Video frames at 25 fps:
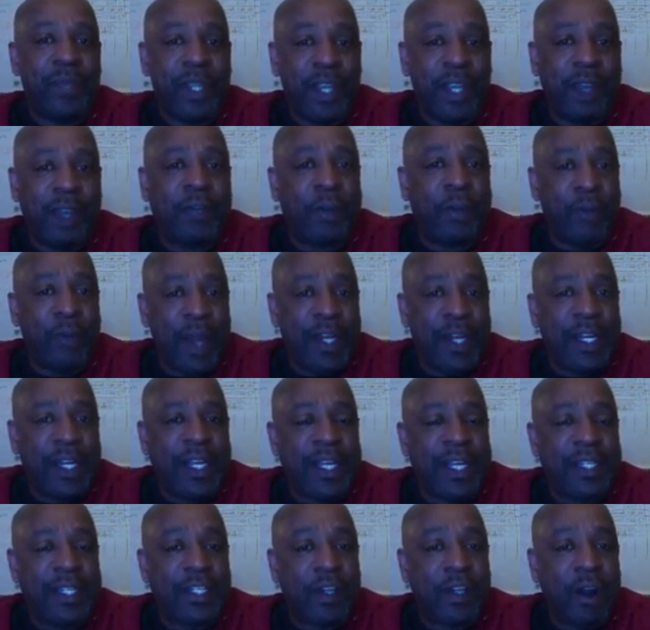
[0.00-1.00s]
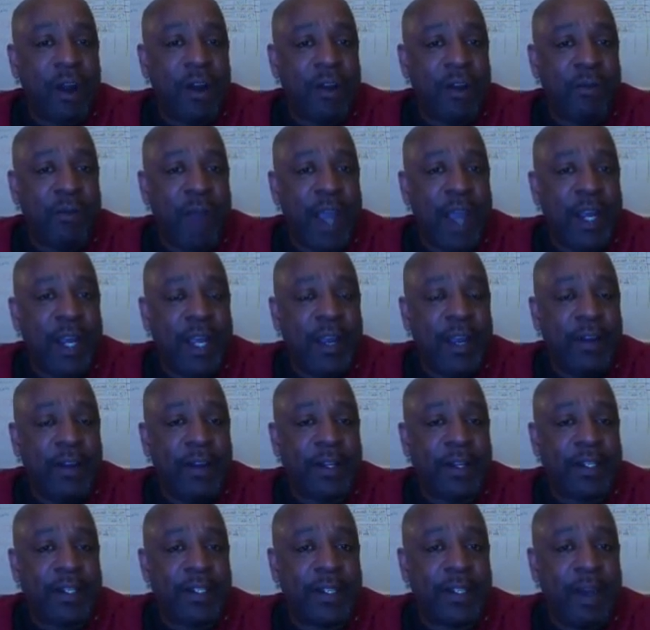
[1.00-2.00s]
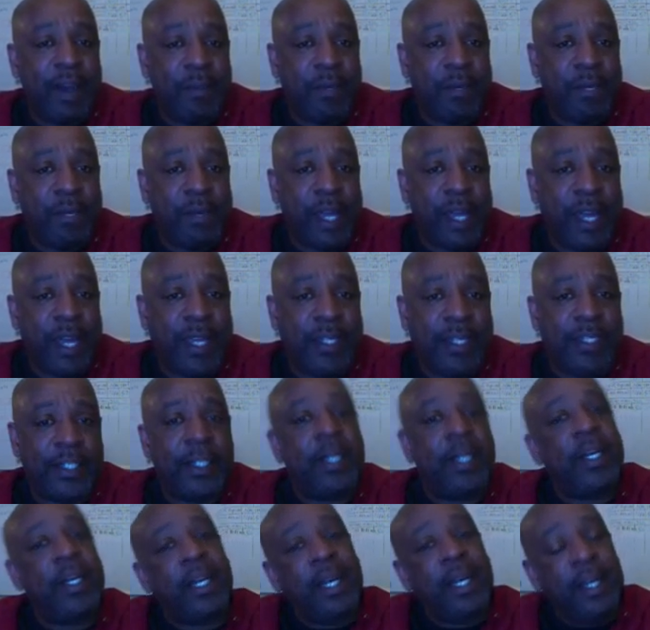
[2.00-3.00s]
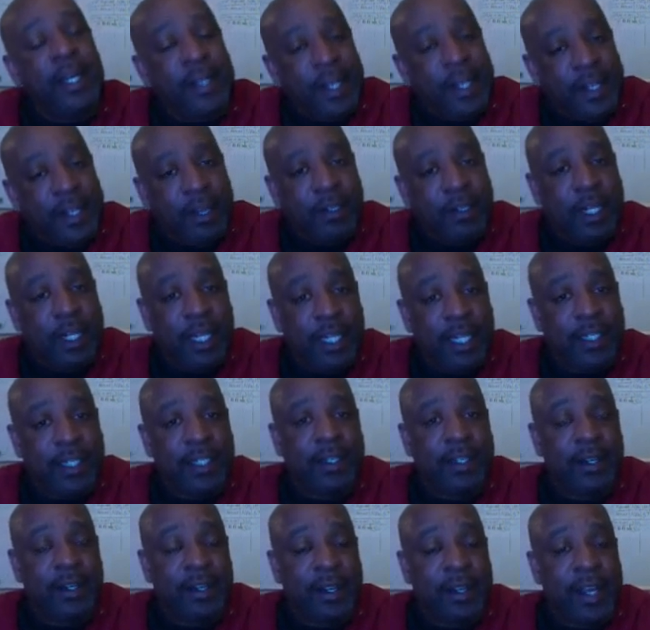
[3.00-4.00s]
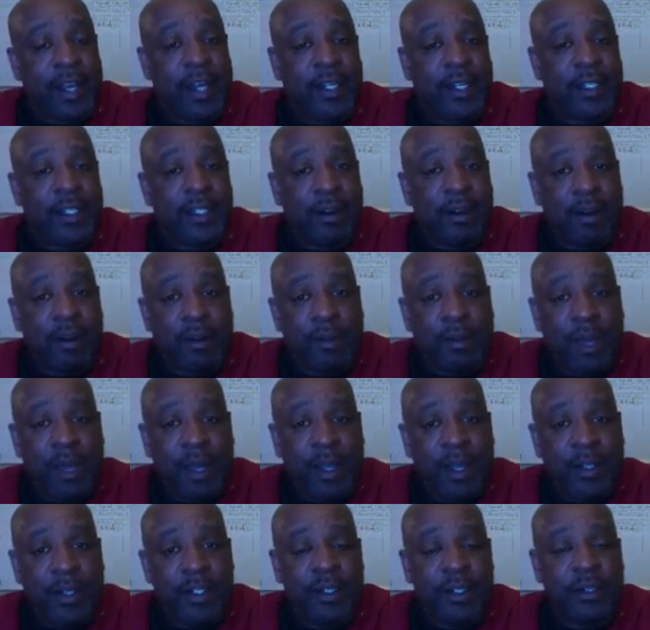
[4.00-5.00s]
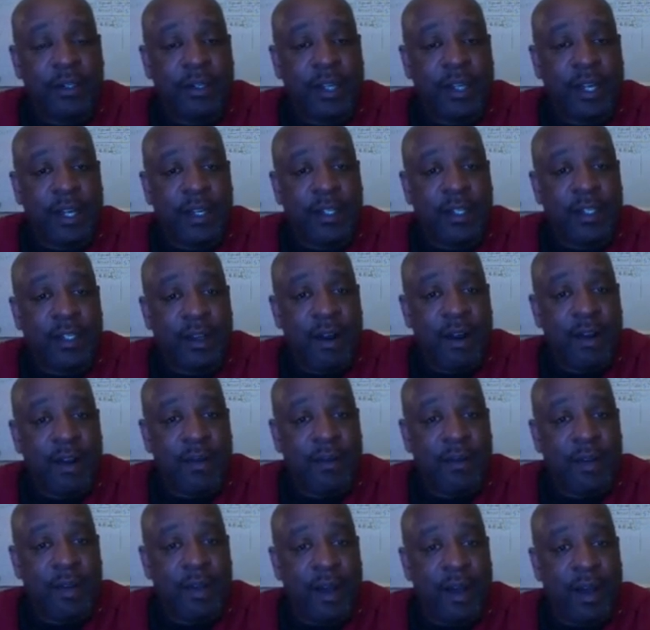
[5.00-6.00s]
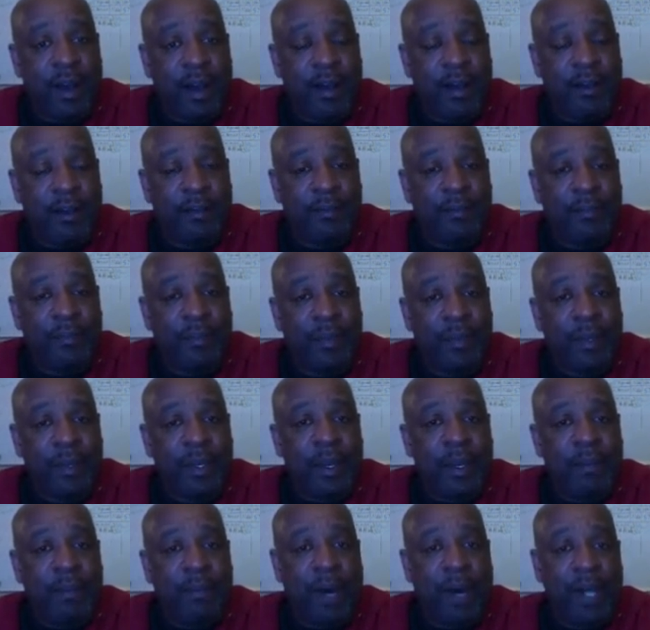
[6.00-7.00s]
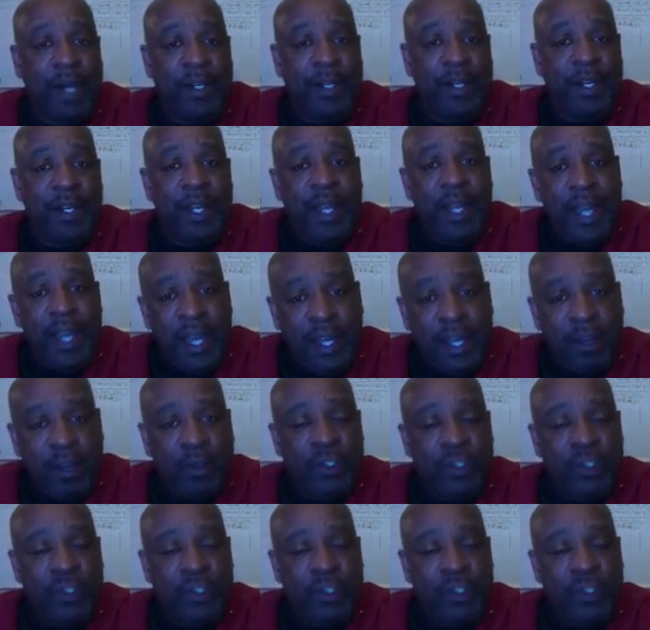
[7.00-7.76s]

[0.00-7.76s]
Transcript: If they're ready to get started right here at the summary page, then they'll click the getting started page, getting started button, and go